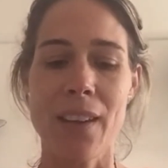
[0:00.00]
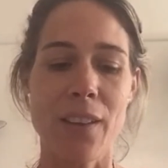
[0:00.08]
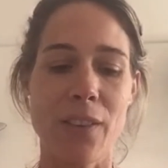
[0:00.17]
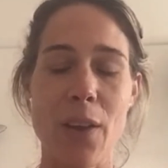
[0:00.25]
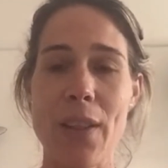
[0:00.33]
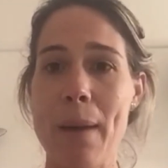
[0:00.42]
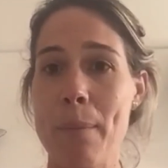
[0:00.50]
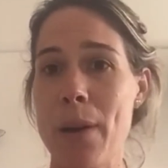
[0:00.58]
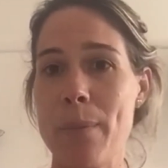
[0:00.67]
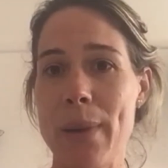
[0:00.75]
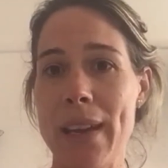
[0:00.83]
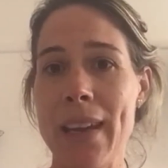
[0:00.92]
So that
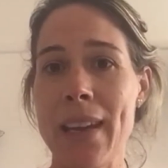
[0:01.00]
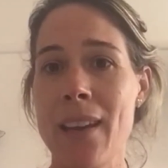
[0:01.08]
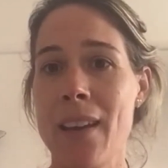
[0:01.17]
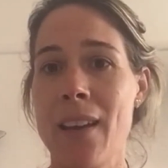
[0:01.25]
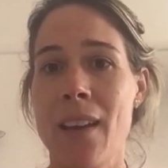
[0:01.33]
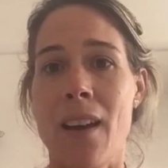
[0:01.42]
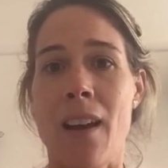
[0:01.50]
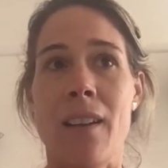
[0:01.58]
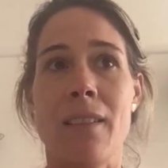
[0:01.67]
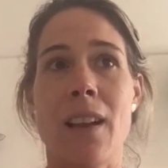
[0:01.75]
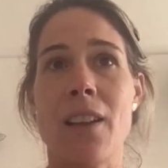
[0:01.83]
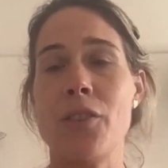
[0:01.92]
might be
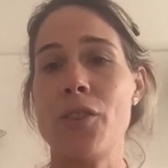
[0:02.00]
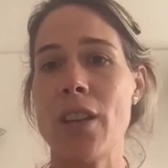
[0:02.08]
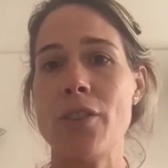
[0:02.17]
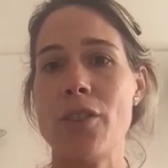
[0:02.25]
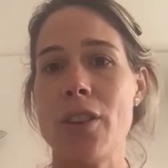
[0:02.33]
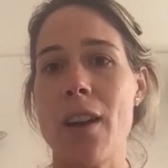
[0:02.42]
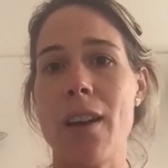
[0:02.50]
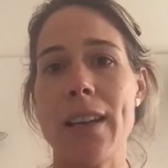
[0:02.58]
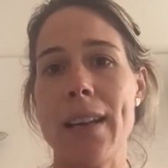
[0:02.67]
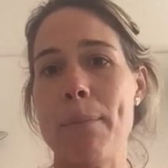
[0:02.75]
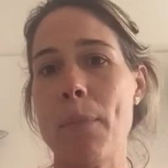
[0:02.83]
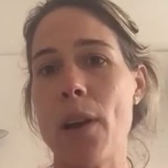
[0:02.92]
a
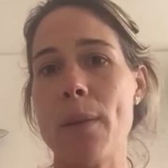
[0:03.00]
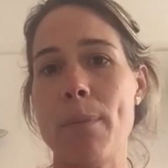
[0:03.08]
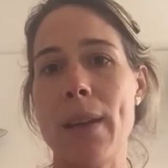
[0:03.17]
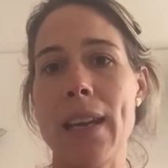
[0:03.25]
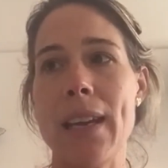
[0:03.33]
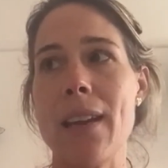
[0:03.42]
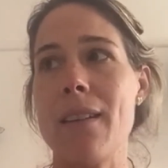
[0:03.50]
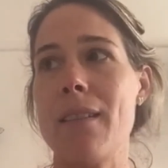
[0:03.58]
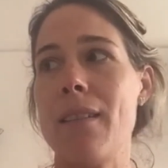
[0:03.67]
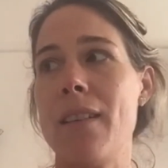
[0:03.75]
sunshine, it might be